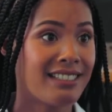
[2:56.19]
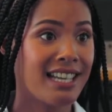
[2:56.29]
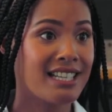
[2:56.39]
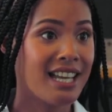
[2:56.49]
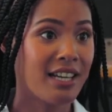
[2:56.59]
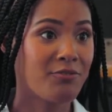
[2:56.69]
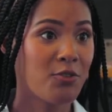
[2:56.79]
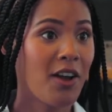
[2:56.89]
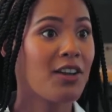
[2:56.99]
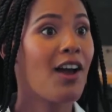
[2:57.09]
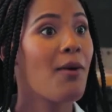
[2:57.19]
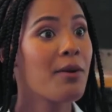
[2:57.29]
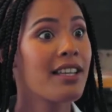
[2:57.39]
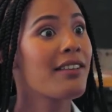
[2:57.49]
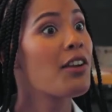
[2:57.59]
They said that for our
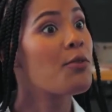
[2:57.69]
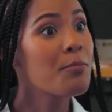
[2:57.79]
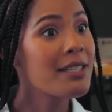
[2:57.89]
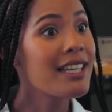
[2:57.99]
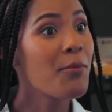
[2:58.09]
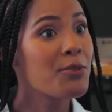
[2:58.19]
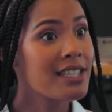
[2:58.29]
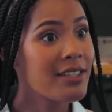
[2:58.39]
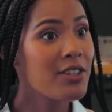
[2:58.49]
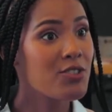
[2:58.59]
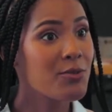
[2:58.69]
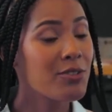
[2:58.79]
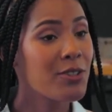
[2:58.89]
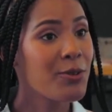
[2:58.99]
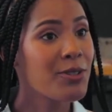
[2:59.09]
lobby, there would be double savings from
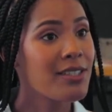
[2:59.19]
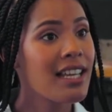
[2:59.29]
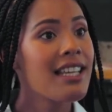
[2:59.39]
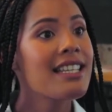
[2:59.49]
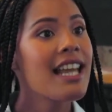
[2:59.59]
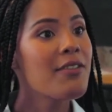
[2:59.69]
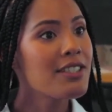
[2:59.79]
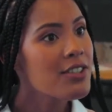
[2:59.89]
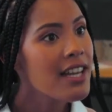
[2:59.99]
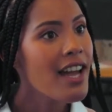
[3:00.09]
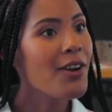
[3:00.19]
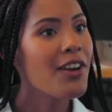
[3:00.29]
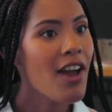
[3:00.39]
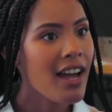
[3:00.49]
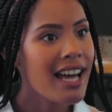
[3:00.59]
ZEUS, savings on
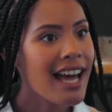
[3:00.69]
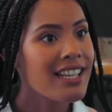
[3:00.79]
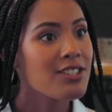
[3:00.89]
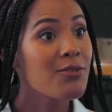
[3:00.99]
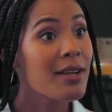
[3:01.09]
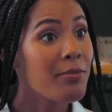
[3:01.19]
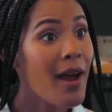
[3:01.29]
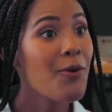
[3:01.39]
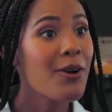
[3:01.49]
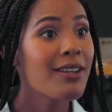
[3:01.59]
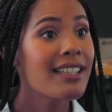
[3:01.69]
aircon and screen power.